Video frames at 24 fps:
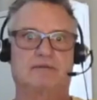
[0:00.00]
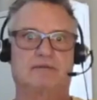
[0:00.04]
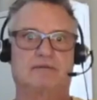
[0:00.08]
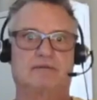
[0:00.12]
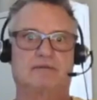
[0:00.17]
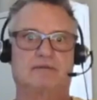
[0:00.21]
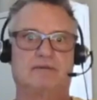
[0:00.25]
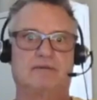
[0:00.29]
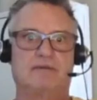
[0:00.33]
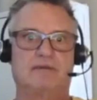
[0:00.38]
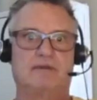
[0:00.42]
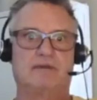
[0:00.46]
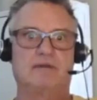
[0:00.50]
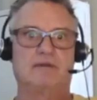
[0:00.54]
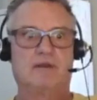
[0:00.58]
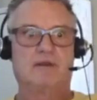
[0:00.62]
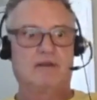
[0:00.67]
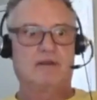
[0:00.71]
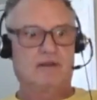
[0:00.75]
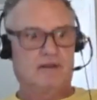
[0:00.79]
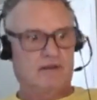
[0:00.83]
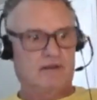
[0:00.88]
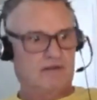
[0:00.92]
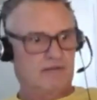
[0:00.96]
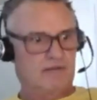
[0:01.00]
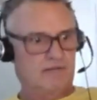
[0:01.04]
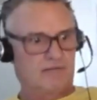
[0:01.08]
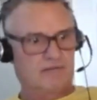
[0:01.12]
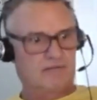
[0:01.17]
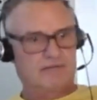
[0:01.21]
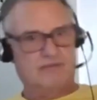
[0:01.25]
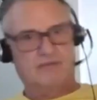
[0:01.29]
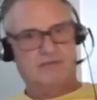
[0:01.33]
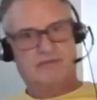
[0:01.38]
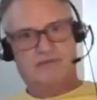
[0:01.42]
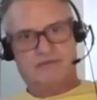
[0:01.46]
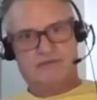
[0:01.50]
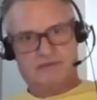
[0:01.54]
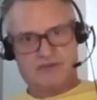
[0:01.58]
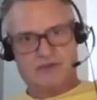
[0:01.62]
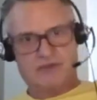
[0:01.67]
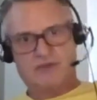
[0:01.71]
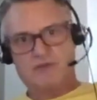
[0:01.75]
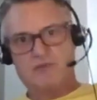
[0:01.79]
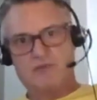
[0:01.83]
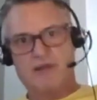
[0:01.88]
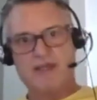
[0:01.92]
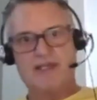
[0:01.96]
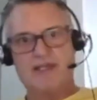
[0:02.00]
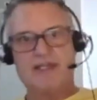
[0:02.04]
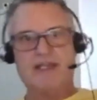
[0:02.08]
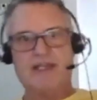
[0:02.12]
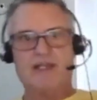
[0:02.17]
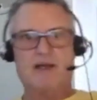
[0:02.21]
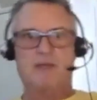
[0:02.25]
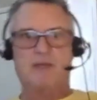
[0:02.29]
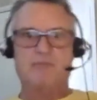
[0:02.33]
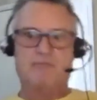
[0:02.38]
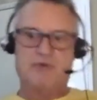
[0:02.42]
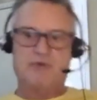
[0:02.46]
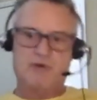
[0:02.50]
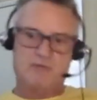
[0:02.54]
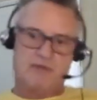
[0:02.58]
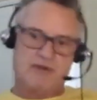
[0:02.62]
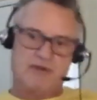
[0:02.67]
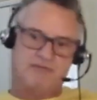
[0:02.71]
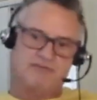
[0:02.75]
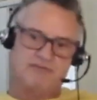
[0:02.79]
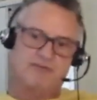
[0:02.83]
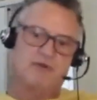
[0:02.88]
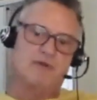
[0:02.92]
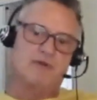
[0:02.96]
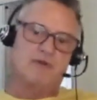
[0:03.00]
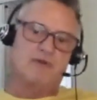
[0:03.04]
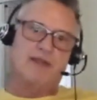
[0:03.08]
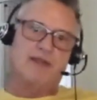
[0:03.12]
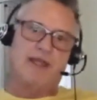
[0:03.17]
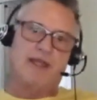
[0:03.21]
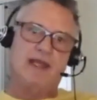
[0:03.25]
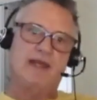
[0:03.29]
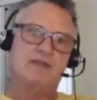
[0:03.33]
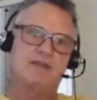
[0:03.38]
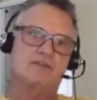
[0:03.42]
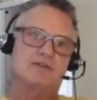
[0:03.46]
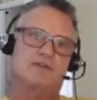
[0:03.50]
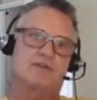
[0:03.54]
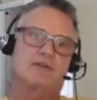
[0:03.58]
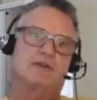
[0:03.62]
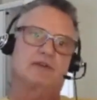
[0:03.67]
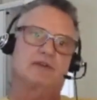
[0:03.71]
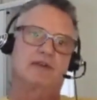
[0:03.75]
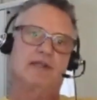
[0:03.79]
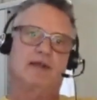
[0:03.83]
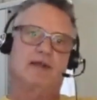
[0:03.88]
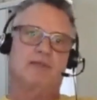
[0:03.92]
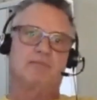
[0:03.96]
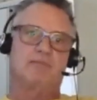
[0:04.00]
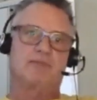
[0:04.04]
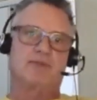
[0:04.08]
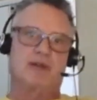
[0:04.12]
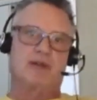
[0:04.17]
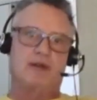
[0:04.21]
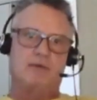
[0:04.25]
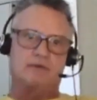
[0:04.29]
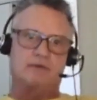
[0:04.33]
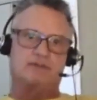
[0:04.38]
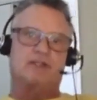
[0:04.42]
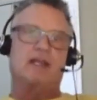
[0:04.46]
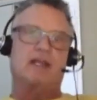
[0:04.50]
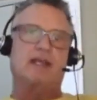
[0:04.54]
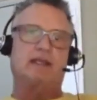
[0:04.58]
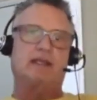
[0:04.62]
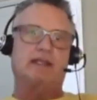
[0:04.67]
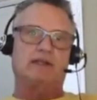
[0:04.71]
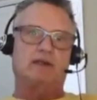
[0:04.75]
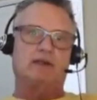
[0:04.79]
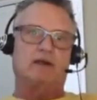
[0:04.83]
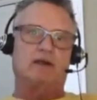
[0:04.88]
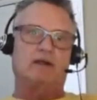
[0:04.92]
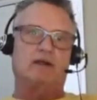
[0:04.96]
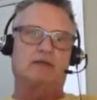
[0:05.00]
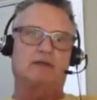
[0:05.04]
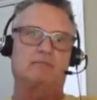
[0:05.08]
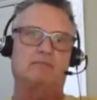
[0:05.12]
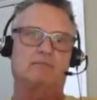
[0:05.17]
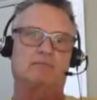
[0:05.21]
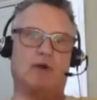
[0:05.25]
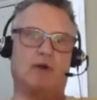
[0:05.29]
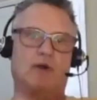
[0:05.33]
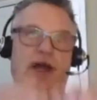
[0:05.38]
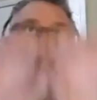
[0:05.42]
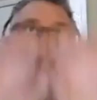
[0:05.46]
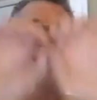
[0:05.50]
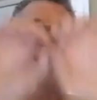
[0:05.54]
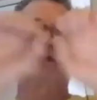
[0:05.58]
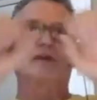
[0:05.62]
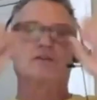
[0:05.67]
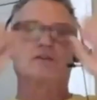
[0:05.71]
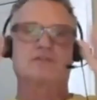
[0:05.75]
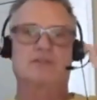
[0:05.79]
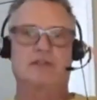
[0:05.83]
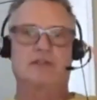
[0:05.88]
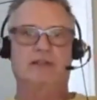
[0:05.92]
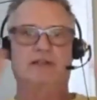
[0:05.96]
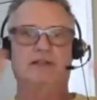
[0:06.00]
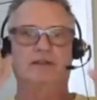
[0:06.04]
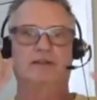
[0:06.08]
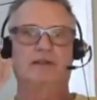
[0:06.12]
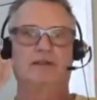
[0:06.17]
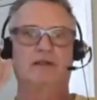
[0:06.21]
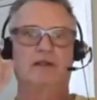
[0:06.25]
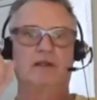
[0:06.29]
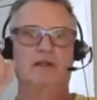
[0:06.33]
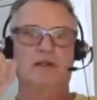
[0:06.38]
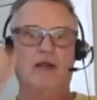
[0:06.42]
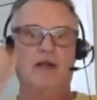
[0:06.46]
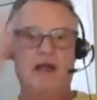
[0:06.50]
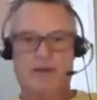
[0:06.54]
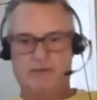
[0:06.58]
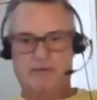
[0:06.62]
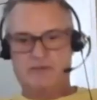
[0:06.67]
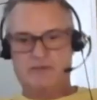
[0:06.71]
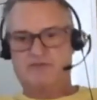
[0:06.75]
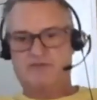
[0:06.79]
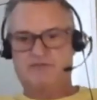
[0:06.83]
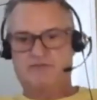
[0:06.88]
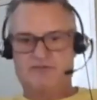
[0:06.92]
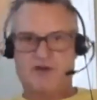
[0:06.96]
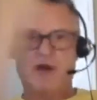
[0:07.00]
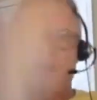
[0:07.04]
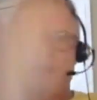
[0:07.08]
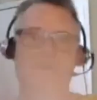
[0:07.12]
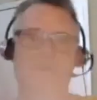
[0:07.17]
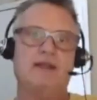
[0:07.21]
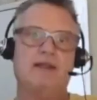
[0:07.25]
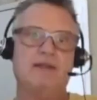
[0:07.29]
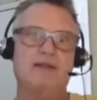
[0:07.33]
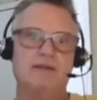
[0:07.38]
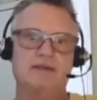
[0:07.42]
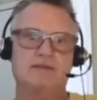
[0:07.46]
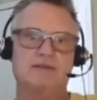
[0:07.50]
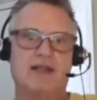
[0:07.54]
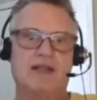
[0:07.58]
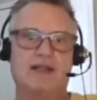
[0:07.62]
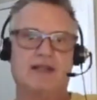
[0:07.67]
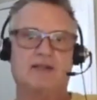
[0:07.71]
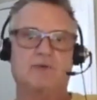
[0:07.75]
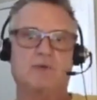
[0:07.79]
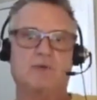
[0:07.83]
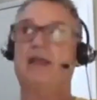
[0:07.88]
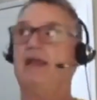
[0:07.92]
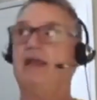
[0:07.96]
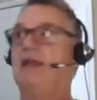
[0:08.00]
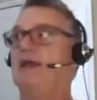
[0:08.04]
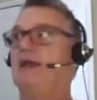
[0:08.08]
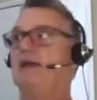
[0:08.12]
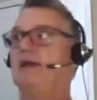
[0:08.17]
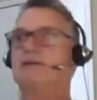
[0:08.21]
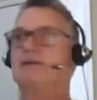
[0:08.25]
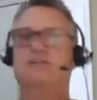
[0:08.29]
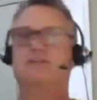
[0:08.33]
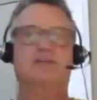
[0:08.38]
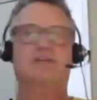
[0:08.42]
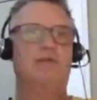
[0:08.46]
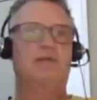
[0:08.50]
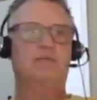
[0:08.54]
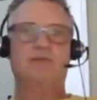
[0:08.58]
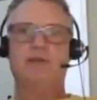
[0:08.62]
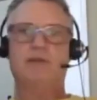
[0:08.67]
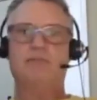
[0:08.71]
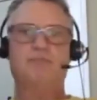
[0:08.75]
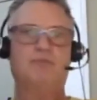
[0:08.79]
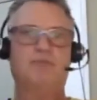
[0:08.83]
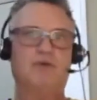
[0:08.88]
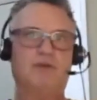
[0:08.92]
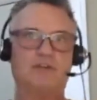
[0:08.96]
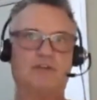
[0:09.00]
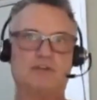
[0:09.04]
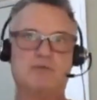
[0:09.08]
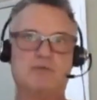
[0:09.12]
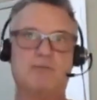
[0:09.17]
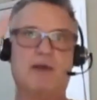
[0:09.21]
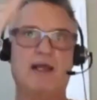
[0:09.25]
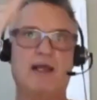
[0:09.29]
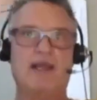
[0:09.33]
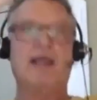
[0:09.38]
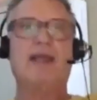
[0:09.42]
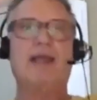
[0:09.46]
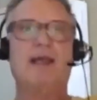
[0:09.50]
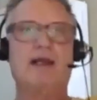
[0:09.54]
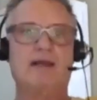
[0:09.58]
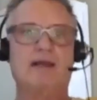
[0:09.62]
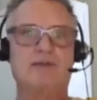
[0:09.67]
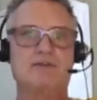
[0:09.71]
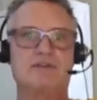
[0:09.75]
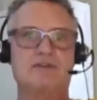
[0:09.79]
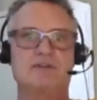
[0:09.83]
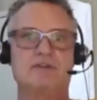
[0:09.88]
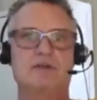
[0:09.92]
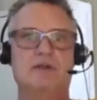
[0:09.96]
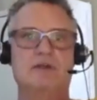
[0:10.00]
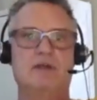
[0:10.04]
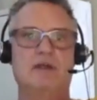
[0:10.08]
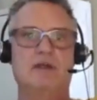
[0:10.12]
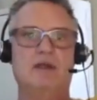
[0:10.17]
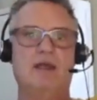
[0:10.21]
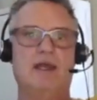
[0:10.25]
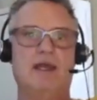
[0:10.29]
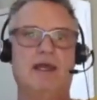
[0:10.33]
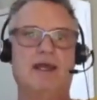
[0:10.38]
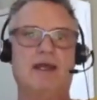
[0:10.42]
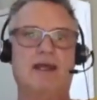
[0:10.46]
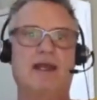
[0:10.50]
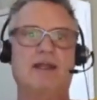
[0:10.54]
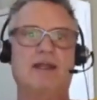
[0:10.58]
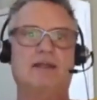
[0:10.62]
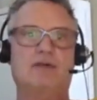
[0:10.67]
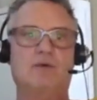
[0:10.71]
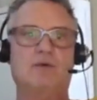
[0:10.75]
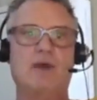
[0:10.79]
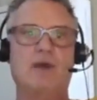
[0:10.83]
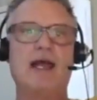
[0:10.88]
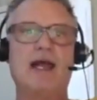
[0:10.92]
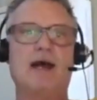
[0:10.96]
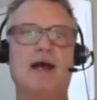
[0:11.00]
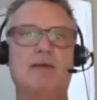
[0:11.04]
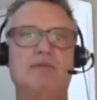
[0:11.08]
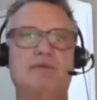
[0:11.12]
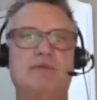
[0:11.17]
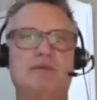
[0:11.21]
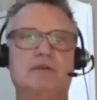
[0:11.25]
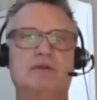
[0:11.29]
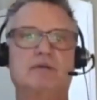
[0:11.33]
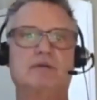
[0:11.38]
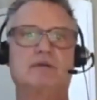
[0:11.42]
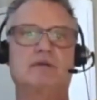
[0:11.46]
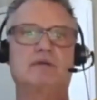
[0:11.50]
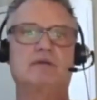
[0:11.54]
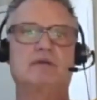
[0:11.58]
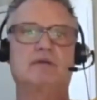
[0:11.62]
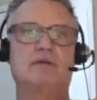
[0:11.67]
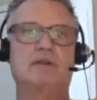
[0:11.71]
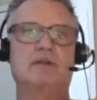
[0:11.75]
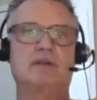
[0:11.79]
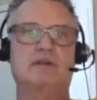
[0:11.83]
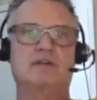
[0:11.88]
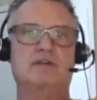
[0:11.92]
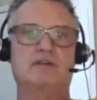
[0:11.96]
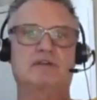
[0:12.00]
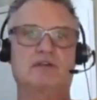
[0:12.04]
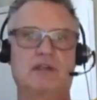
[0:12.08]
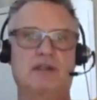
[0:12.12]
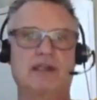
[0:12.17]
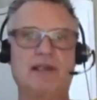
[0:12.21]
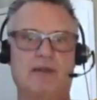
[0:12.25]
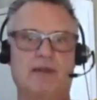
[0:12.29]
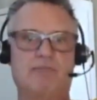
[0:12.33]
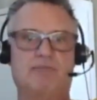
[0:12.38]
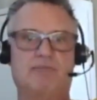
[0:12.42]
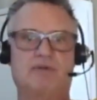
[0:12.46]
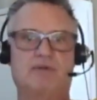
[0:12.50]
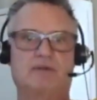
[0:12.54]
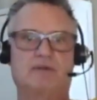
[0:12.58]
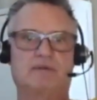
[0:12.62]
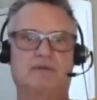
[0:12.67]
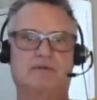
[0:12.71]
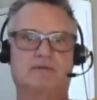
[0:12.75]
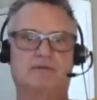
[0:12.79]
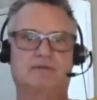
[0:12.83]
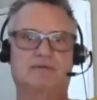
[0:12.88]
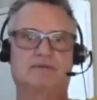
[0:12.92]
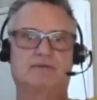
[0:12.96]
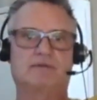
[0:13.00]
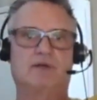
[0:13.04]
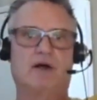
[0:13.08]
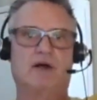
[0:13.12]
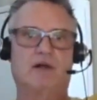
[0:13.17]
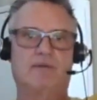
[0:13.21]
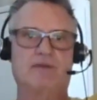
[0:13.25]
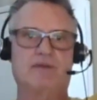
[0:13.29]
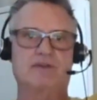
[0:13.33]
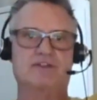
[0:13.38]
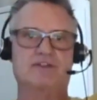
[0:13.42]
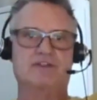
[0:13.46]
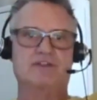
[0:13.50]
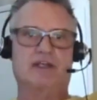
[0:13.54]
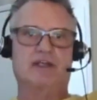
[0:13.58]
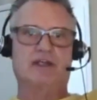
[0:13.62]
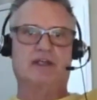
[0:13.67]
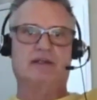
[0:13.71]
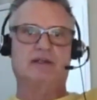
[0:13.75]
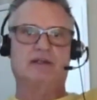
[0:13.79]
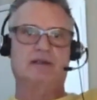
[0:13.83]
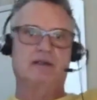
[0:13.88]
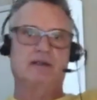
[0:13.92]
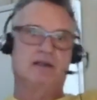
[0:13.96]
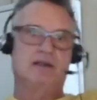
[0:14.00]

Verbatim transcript: Jerked my knee up, put my foot on the edge of the lip that I was hanging on, miraculously. I was falling like a rock. My hand, something pushed my hands, and I grabbed the lip on this thing,